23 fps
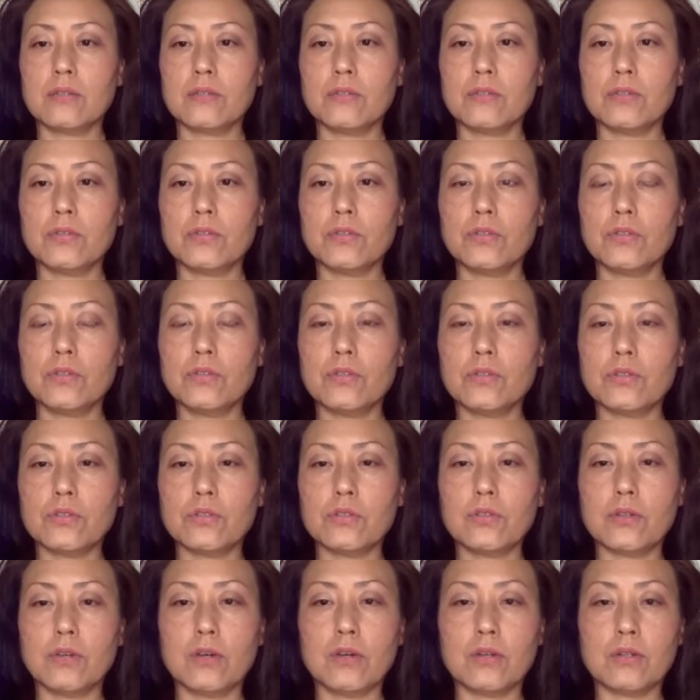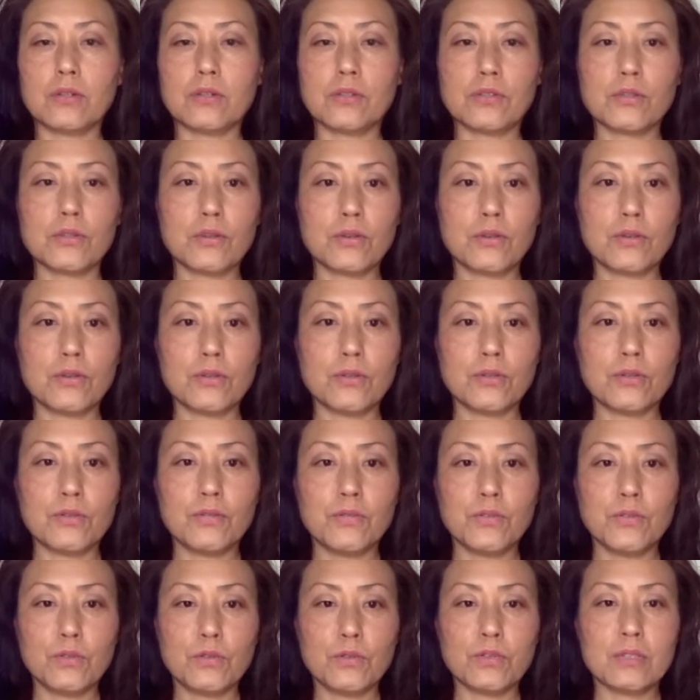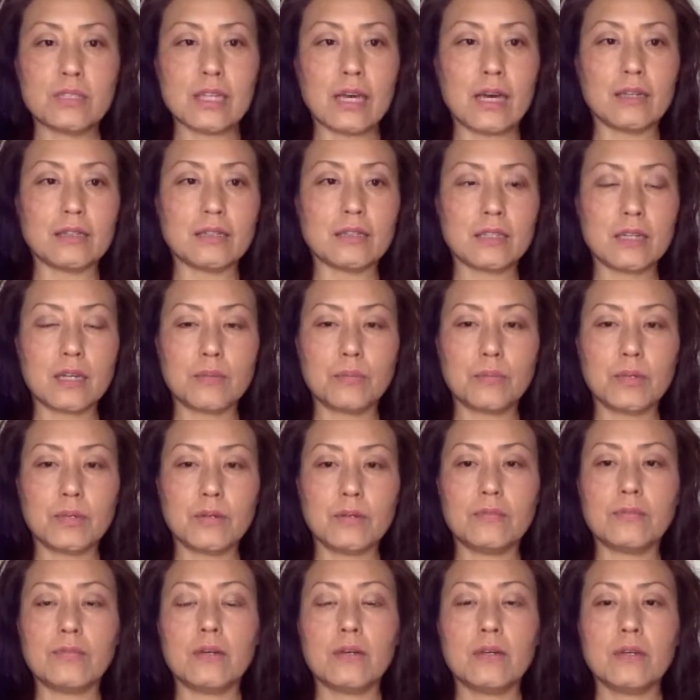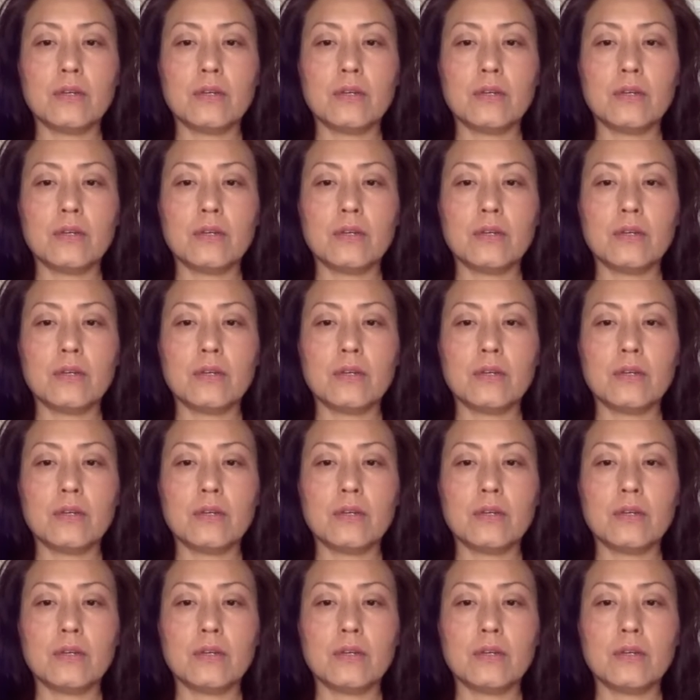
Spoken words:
for you to also infuse that type of